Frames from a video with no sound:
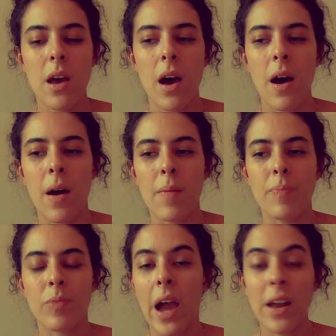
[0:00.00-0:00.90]
I
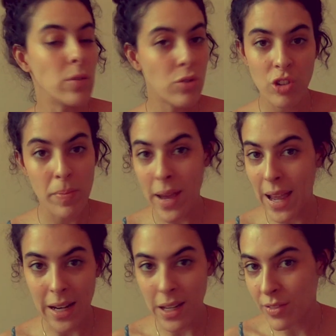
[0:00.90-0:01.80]
don't usually pay
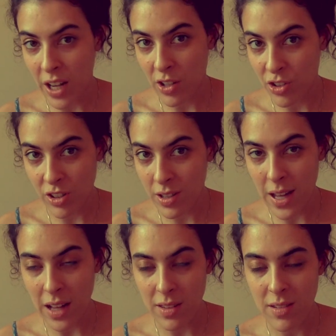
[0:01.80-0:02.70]
any attention to
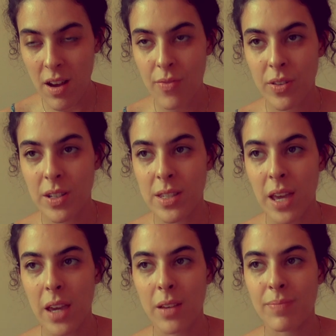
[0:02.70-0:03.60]
that stuff because,
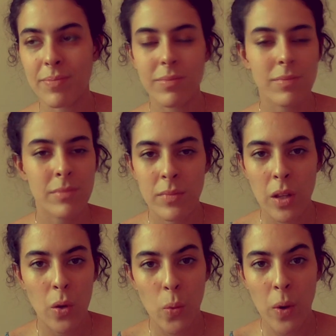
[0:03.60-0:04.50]
like,
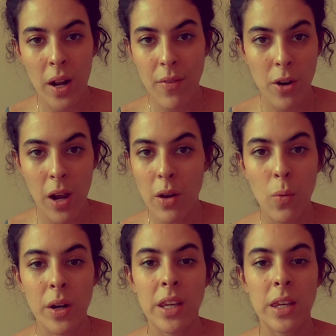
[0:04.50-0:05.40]
whatever, I don't
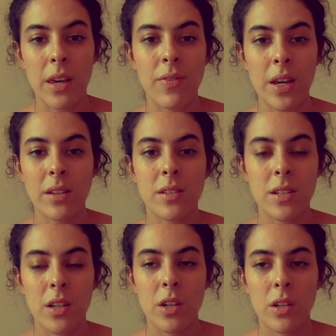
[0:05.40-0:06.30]
want to give it
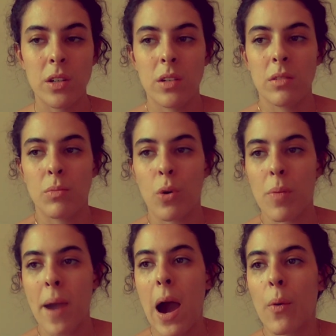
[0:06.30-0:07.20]
more
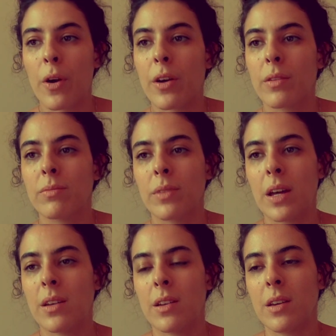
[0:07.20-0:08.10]
power
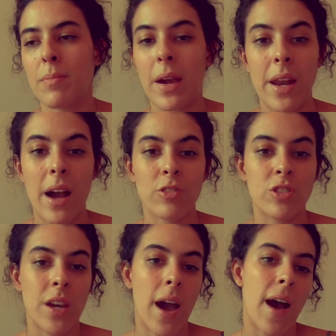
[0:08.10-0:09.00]
than it might
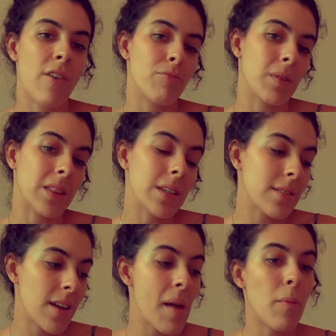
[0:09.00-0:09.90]
actually have. But
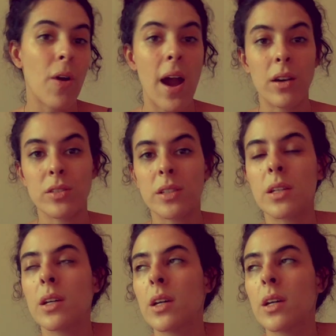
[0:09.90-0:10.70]
this time around,